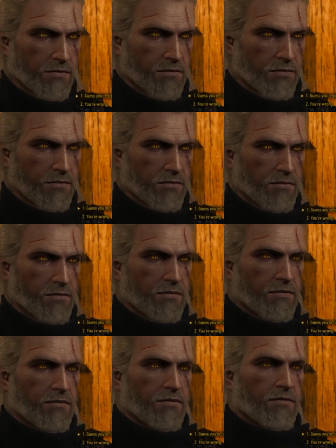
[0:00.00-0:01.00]

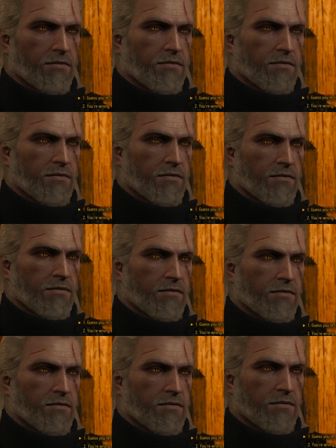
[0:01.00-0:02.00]

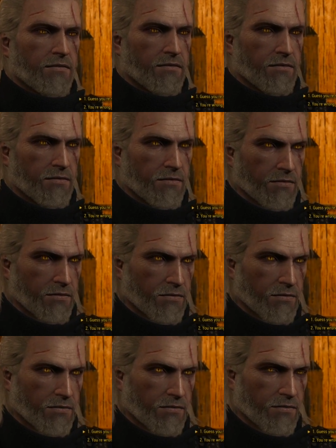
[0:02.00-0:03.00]

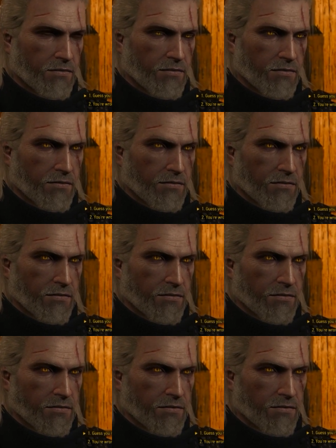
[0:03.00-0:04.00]

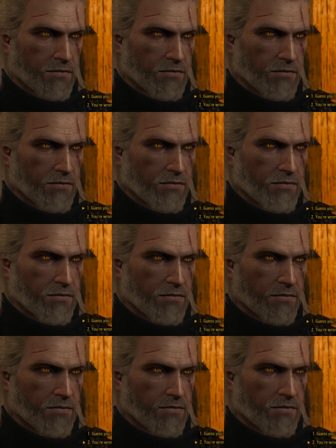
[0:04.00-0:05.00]
Nobody speaks.